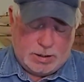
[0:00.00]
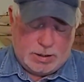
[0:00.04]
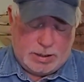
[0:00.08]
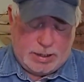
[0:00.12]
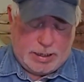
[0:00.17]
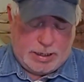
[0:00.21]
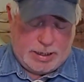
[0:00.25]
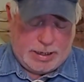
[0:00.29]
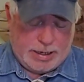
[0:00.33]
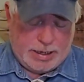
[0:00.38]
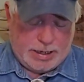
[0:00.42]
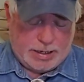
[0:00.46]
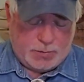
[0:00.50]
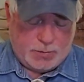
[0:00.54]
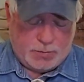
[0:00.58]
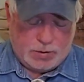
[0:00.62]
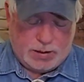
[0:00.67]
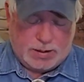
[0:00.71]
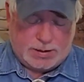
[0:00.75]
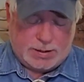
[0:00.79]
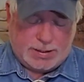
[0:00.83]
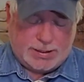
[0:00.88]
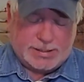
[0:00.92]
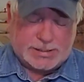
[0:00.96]
And,
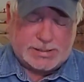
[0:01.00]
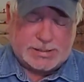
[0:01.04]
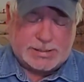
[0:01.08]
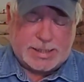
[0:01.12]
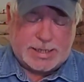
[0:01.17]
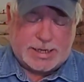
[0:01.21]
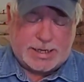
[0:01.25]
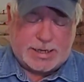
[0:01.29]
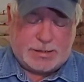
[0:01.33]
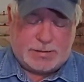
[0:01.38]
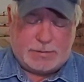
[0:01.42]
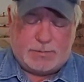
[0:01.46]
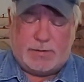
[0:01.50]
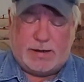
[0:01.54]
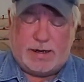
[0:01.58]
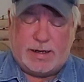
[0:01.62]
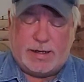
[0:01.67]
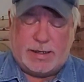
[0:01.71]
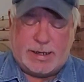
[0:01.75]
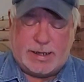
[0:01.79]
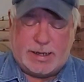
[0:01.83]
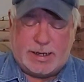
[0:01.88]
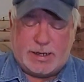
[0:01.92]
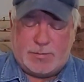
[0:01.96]
well, at least they
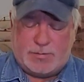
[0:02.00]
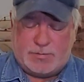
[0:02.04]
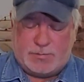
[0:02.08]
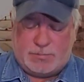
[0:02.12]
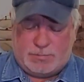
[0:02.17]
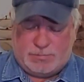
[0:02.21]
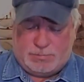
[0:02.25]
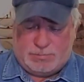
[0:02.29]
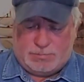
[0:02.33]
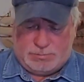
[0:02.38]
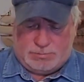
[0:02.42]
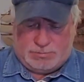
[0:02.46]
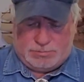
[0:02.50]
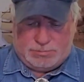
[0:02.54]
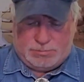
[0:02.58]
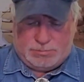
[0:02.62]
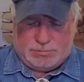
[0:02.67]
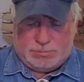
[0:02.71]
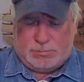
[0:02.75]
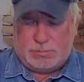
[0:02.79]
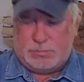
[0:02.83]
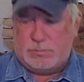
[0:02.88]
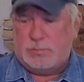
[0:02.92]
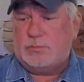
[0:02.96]
did
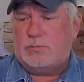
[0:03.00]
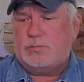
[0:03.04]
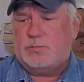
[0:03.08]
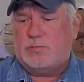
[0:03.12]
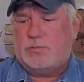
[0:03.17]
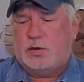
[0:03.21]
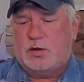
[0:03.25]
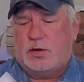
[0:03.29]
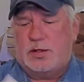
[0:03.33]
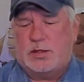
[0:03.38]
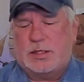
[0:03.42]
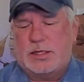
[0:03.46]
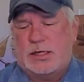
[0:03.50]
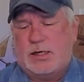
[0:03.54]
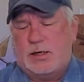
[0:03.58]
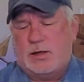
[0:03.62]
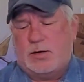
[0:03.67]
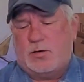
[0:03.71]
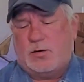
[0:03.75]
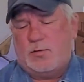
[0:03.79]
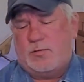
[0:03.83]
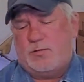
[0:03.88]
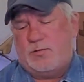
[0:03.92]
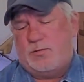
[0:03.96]
put the
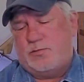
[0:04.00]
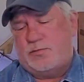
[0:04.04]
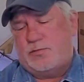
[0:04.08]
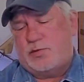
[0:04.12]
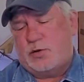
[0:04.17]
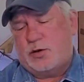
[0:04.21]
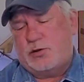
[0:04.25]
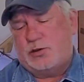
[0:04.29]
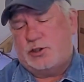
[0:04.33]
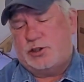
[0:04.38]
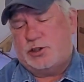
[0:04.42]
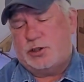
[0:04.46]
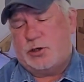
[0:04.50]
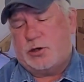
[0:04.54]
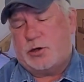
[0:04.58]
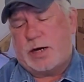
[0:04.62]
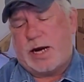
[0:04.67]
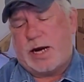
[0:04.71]
little brochure.